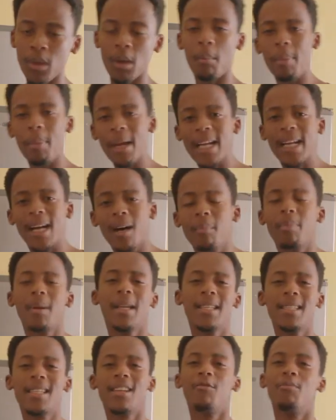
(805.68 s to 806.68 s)
big
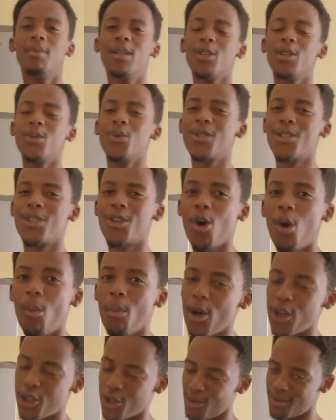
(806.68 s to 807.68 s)
companies have been using
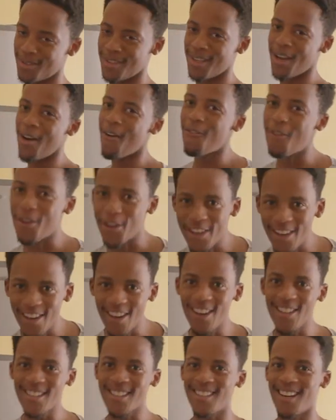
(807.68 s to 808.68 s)
commercials for
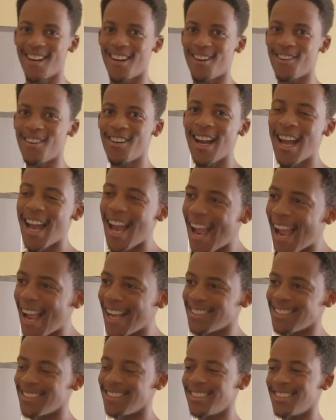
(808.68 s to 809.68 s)
years now,
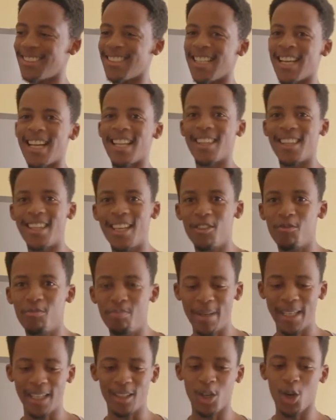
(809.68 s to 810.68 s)
and they've
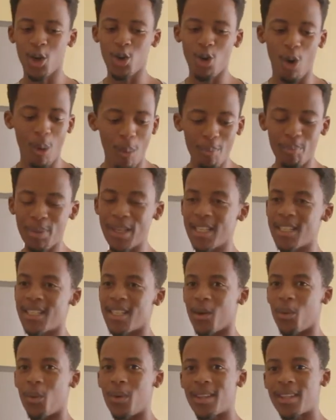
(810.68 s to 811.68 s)
been
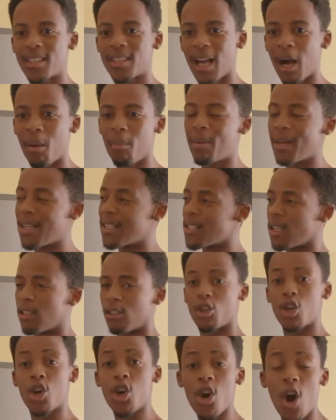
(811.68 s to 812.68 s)
competing with companies and
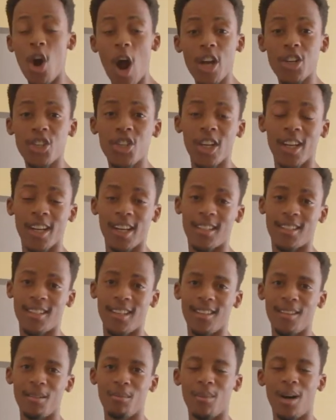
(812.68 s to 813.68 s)
crushing it
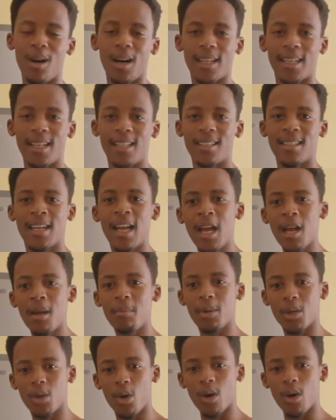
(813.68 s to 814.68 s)
in the market
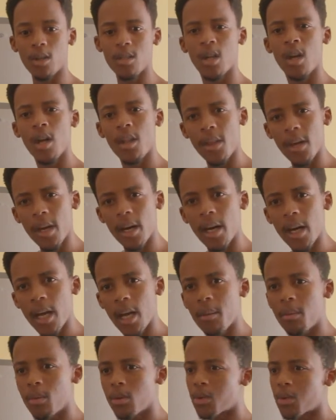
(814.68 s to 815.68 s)
because they are
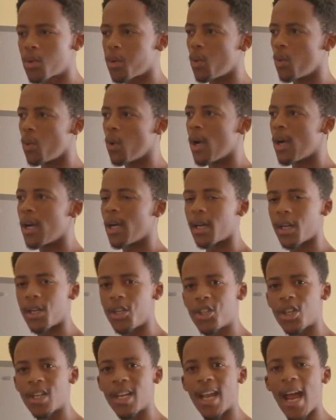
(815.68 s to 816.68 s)
able to
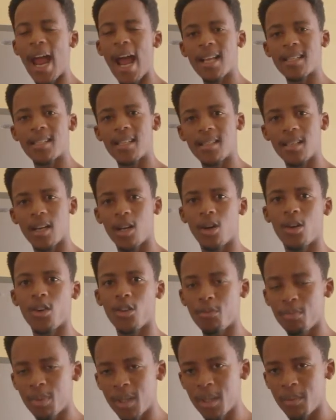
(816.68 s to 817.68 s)
reach and access a lot
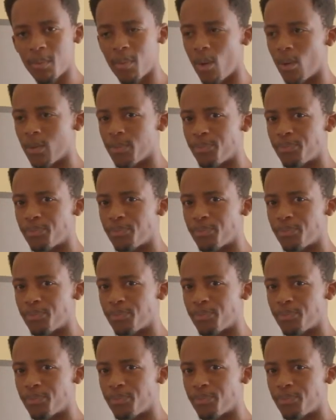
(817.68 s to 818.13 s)
of people